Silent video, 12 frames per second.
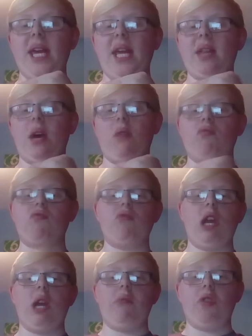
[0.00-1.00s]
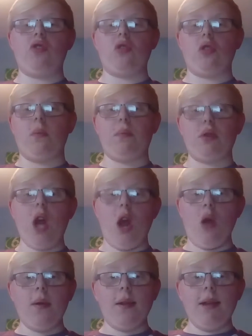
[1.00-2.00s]
league. They'll really struggle. But
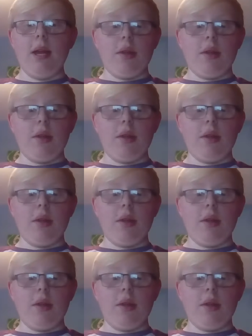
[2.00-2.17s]
no,